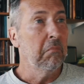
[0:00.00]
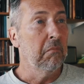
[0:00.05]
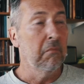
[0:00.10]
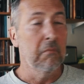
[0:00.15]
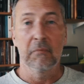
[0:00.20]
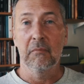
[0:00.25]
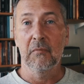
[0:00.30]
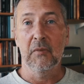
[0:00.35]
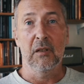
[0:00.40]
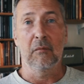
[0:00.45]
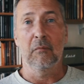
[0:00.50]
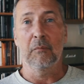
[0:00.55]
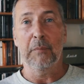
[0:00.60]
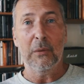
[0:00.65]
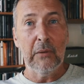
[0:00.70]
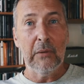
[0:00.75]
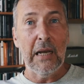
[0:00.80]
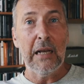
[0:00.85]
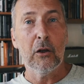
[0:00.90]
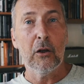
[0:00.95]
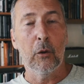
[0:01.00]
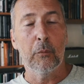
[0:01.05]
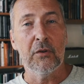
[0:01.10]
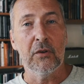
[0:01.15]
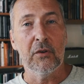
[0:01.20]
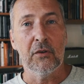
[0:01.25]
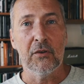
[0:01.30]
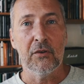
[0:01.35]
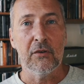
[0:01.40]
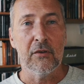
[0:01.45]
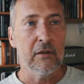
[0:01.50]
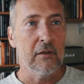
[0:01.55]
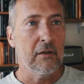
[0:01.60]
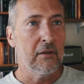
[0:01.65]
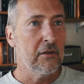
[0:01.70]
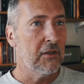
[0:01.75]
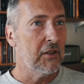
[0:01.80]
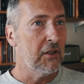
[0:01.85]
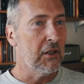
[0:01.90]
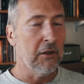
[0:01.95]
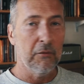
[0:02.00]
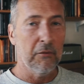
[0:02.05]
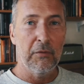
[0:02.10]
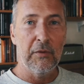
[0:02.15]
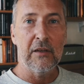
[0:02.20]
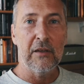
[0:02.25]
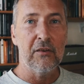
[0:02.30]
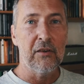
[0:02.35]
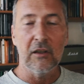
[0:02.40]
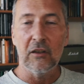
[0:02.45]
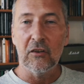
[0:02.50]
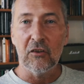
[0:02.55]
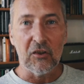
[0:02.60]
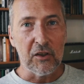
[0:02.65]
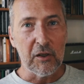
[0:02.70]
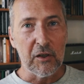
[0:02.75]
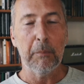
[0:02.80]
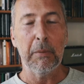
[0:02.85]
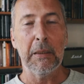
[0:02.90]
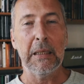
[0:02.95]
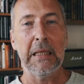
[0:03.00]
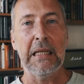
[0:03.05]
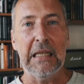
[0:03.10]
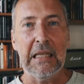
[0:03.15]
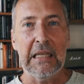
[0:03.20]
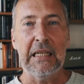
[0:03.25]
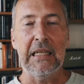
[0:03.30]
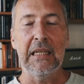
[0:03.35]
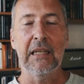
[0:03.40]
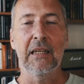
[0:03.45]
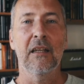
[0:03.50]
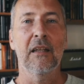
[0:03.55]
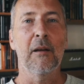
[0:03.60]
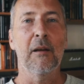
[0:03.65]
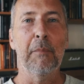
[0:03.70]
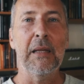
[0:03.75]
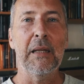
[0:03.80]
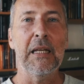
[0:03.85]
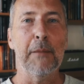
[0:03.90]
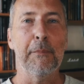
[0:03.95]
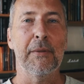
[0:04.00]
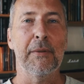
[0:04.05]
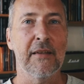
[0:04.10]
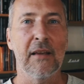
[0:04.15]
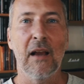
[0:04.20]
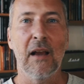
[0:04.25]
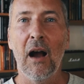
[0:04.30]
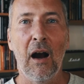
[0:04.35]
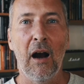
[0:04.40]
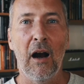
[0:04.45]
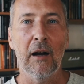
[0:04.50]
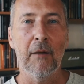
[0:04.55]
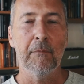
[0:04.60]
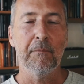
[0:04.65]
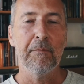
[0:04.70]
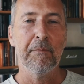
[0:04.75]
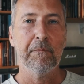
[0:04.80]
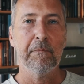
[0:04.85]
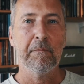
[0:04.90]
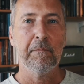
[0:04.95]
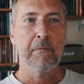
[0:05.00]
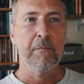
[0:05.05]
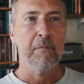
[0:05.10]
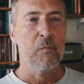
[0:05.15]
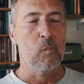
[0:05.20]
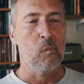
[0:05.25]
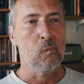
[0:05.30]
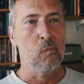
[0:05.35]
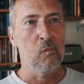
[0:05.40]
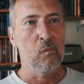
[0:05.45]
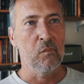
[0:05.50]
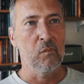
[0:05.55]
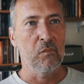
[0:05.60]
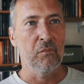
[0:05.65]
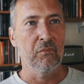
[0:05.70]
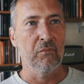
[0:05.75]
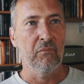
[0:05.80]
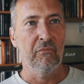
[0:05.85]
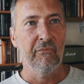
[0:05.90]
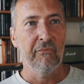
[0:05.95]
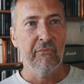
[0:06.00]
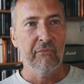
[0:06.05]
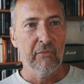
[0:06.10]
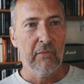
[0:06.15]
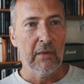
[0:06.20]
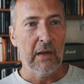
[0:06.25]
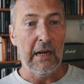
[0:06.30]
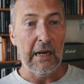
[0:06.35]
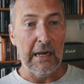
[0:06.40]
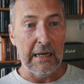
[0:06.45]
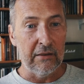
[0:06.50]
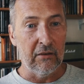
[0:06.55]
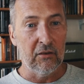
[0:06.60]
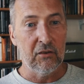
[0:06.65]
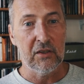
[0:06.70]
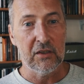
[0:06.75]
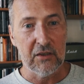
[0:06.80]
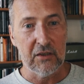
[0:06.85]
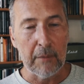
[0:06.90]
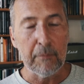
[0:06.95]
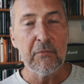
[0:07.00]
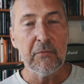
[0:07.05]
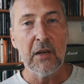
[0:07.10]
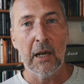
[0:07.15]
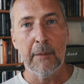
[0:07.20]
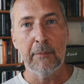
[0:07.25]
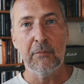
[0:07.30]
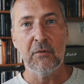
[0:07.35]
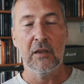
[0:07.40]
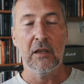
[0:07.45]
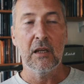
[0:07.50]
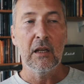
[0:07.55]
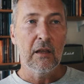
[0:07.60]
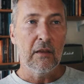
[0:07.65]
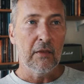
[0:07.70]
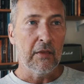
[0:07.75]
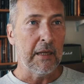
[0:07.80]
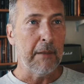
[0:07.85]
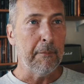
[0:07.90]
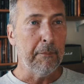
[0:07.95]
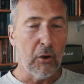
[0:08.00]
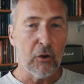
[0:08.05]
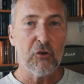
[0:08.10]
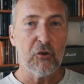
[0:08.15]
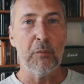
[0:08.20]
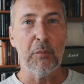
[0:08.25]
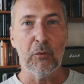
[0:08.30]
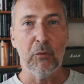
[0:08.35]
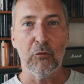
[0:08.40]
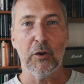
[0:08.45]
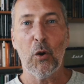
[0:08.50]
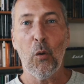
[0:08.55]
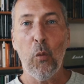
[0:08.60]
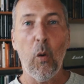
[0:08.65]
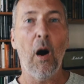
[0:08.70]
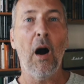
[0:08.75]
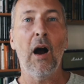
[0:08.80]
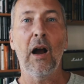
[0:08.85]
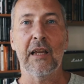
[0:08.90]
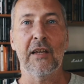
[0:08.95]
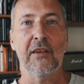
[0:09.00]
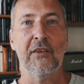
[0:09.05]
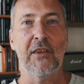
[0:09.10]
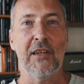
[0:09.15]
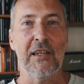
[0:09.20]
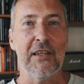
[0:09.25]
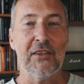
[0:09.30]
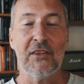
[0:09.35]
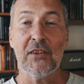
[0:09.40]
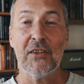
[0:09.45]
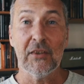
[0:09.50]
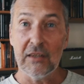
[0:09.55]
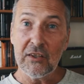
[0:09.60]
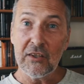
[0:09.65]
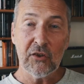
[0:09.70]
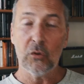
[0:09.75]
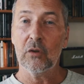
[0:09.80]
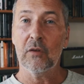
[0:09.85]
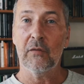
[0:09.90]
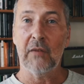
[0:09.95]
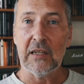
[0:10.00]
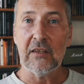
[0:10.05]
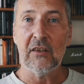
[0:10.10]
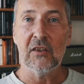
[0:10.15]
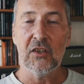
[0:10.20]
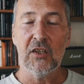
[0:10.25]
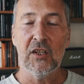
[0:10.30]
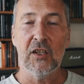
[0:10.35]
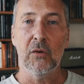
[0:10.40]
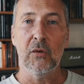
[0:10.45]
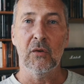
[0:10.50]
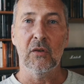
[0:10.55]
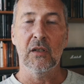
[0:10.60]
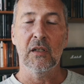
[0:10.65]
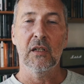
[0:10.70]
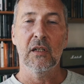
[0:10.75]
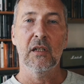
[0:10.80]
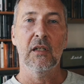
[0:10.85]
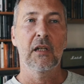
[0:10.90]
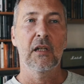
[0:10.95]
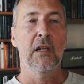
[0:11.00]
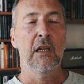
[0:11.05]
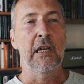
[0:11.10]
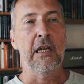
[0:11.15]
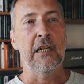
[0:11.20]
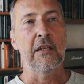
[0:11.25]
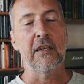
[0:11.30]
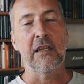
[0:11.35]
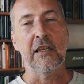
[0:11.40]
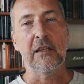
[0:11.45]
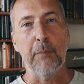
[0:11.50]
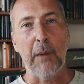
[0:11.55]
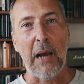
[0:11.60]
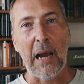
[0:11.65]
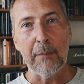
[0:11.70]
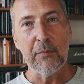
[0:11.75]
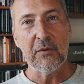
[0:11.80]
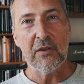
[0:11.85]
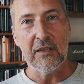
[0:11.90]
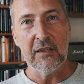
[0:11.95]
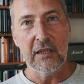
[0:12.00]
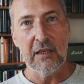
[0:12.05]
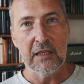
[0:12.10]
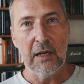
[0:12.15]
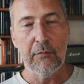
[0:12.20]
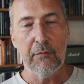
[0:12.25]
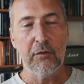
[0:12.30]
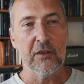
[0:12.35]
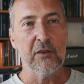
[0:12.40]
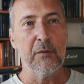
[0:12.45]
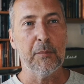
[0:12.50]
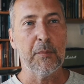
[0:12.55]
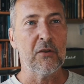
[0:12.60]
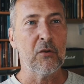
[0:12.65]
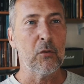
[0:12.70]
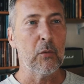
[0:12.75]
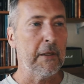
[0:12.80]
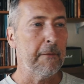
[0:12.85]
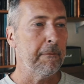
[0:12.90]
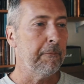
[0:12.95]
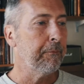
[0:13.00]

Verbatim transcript: you know, built helicopters and you know things that are just completely completely bizarre mm. and sometimes the impossible requires this this sort of attitude it's it's perhaps it's the difference between